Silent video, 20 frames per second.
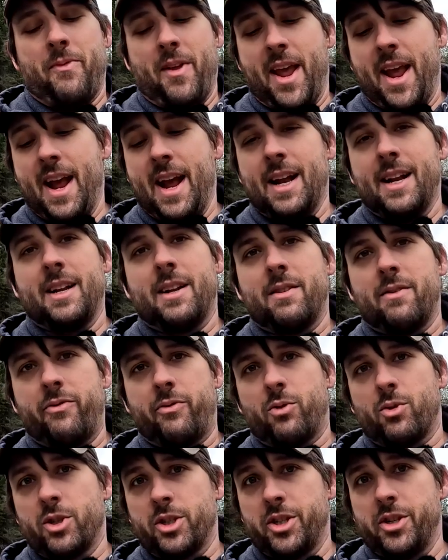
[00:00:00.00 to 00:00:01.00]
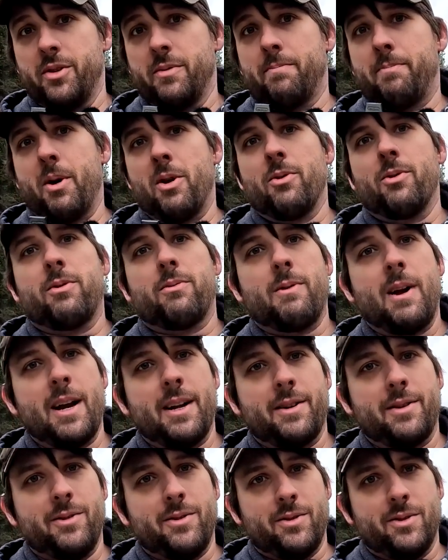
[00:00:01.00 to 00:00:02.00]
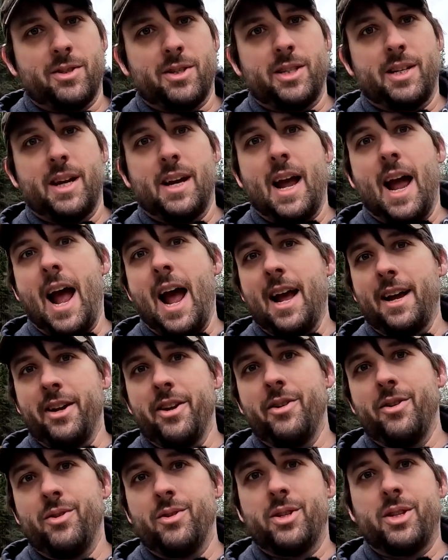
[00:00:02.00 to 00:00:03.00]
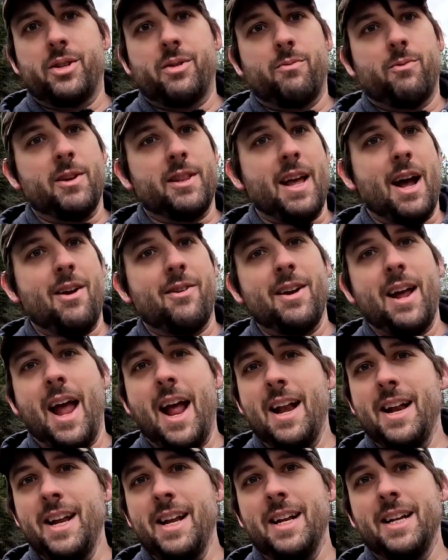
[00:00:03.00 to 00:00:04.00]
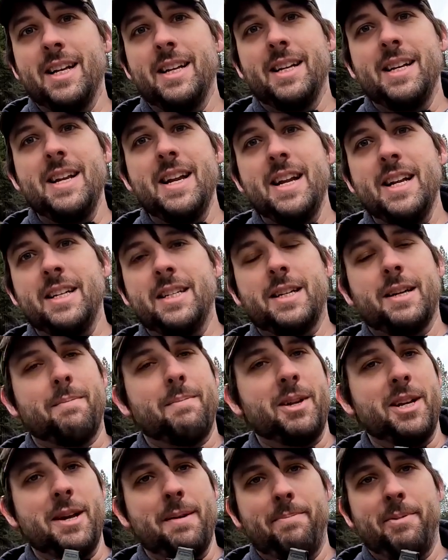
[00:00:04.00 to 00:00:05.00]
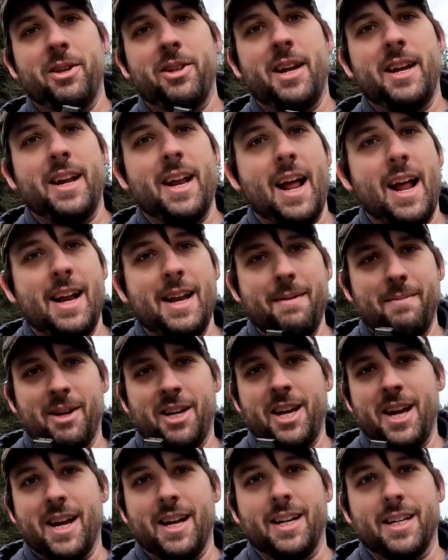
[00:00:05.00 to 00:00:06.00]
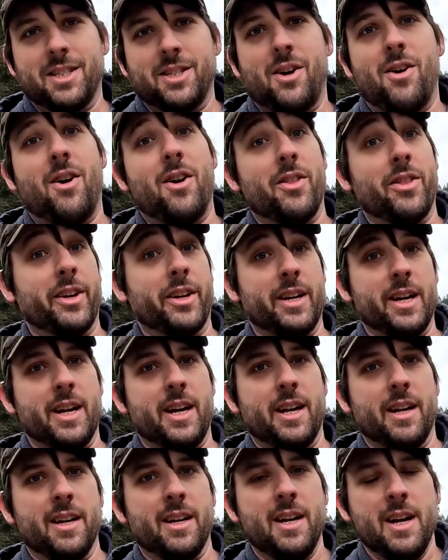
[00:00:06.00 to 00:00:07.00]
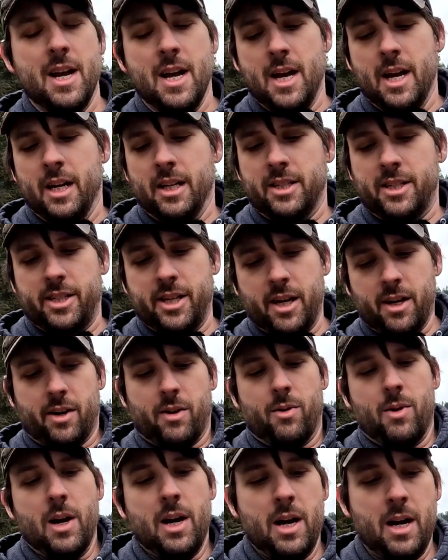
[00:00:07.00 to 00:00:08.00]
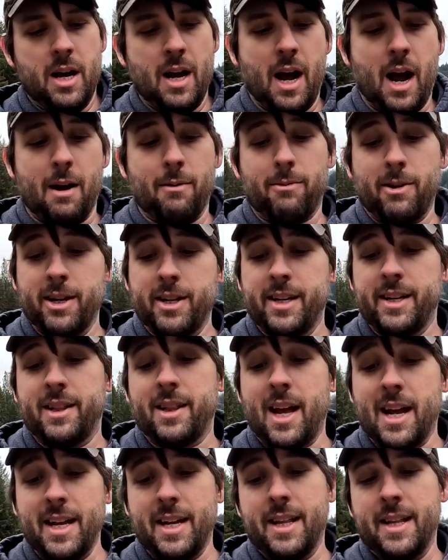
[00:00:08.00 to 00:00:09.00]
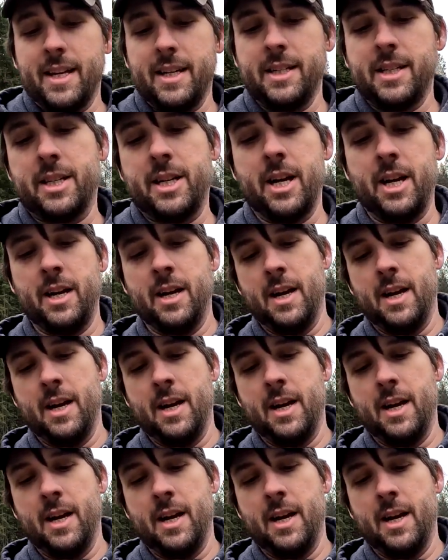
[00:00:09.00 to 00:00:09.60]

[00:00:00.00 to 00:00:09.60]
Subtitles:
and it affords you both reticles at use without any need to manipulate any mechanics on the gun. So I really like this.